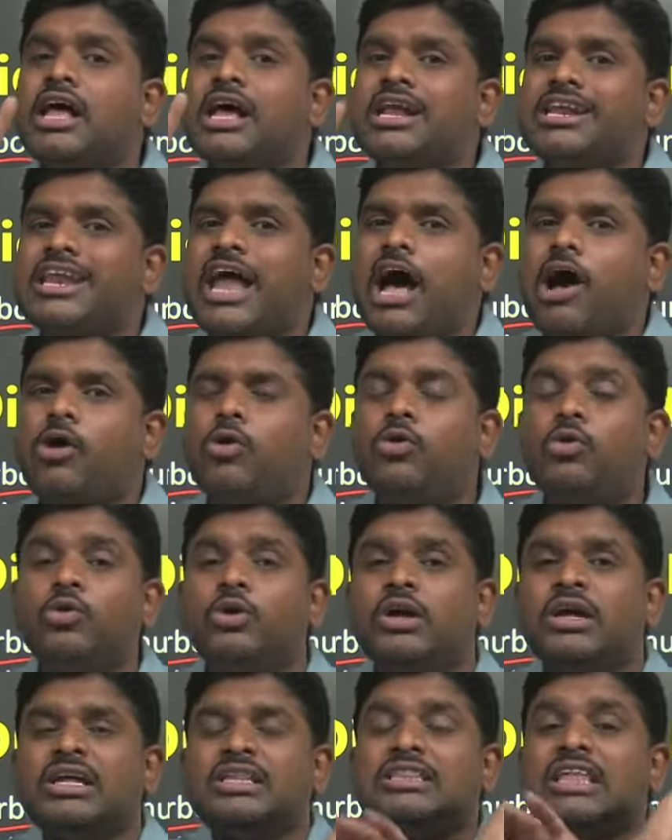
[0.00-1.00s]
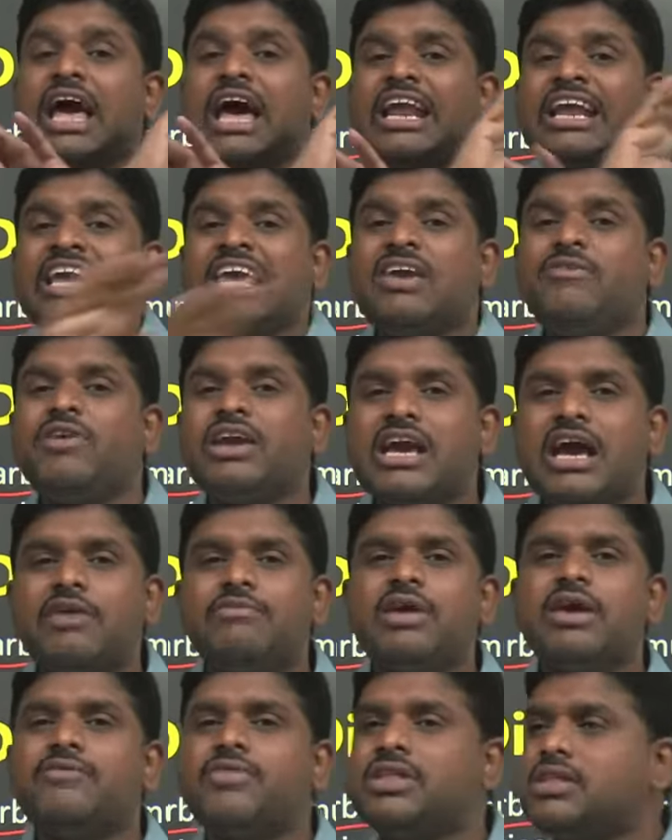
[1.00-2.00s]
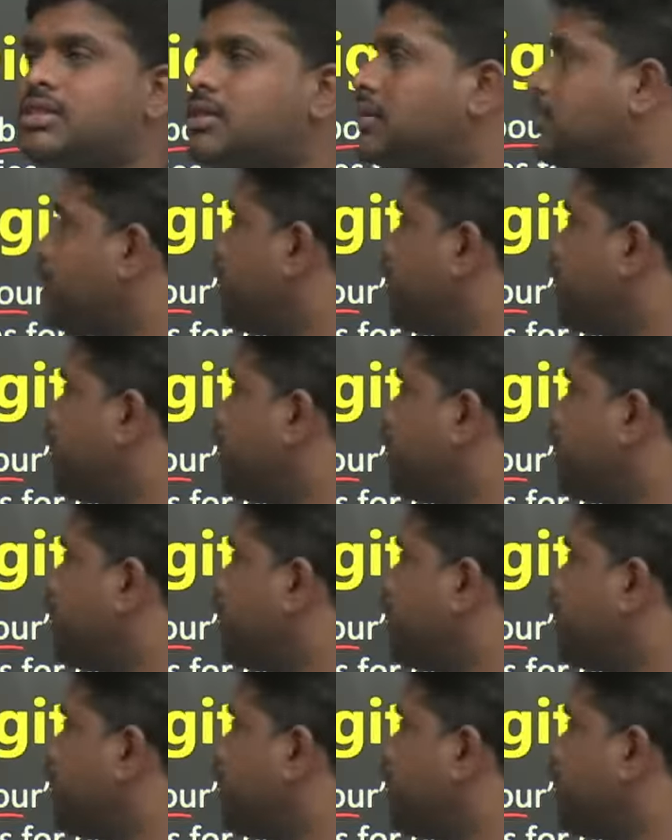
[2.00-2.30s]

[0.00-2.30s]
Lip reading: Now they are giving away with